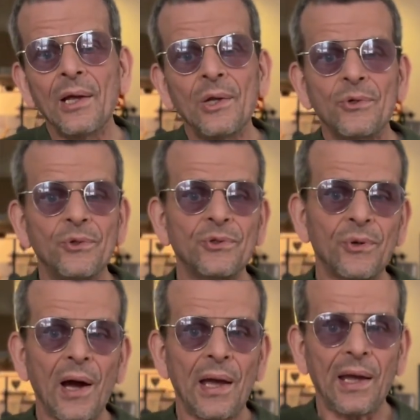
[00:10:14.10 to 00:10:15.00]
To
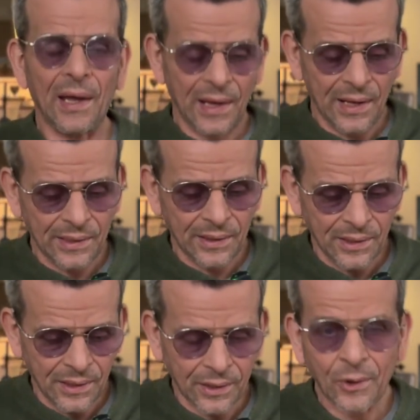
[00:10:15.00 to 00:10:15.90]
try
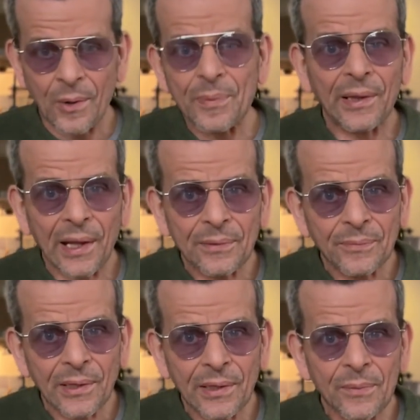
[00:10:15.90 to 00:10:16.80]
and combat that
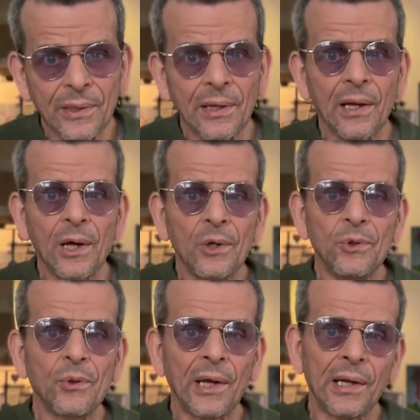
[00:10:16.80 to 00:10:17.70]
a little bit,
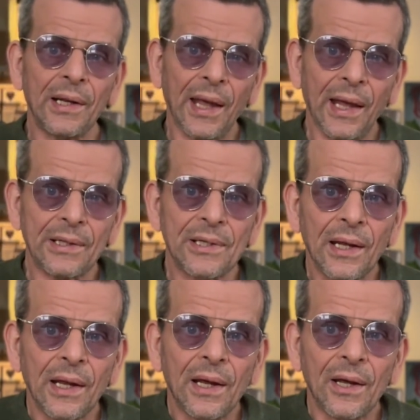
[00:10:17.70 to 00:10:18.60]
you can add
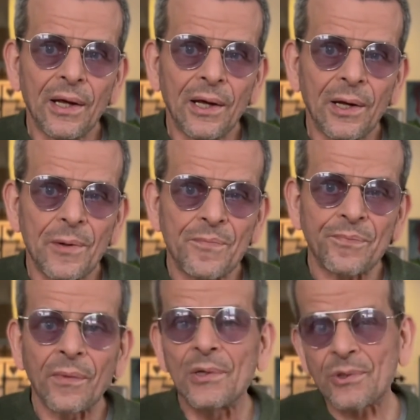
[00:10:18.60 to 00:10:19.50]

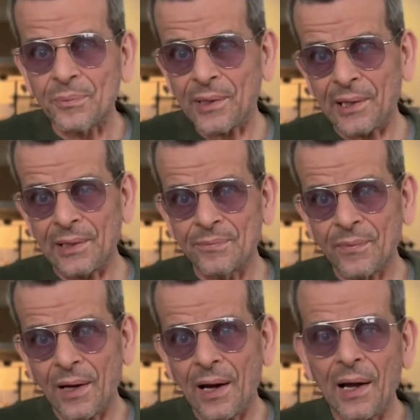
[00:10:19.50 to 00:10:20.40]
some clay.
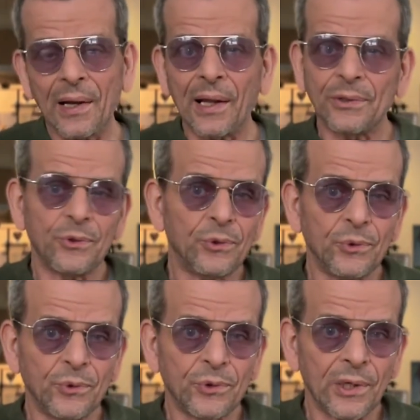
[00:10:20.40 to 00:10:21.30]
I like to
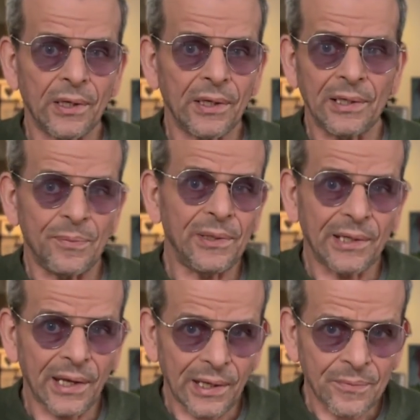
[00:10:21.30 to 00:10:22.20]
use
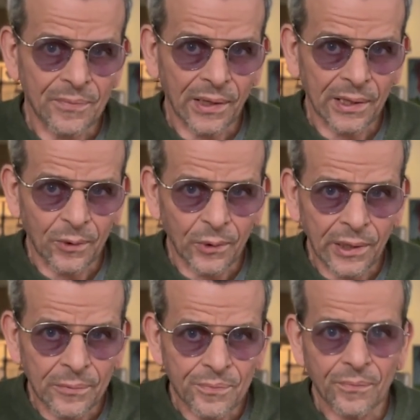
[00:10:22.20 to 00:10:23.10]
EPK, a
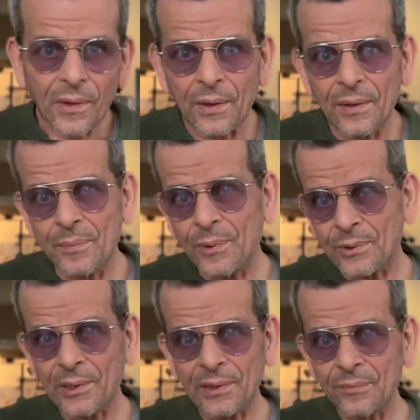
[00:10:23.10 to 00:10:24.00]
kaolin,
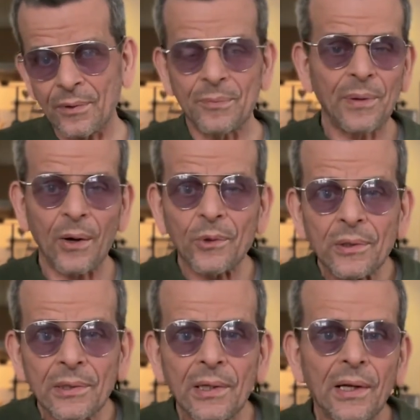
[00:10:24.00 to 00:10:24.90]
porcelain powder,
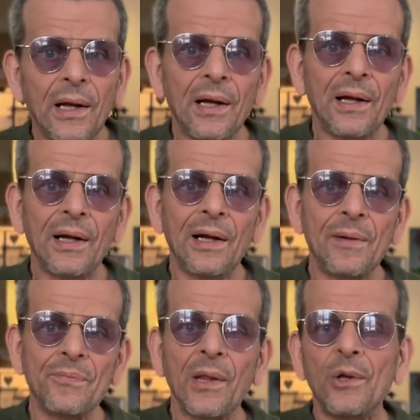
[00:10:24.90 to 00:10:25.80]

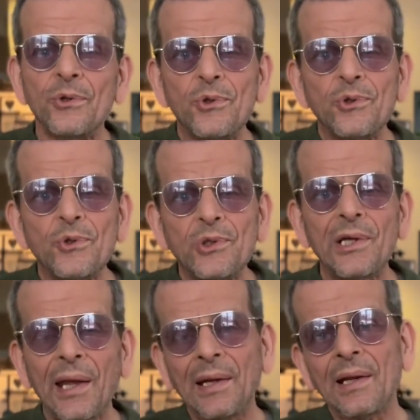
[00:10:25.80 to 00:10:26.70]
to
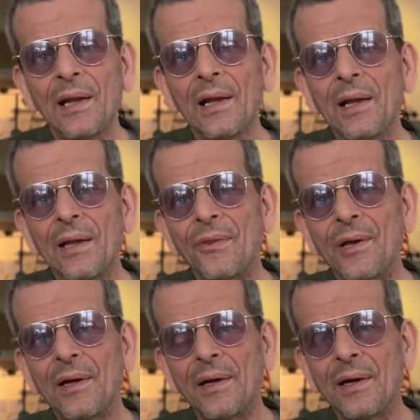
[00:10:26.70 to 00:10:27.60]
sustain
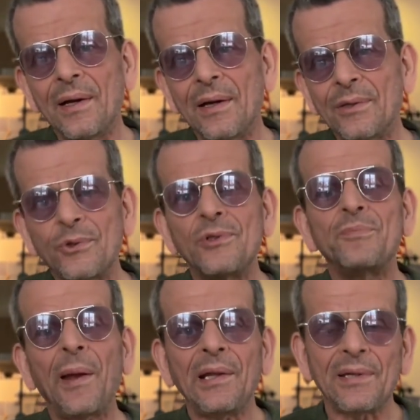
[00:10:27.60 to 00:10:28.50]
the
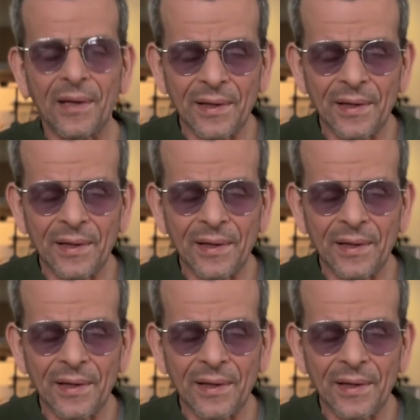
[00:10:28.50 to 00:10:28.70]
suspend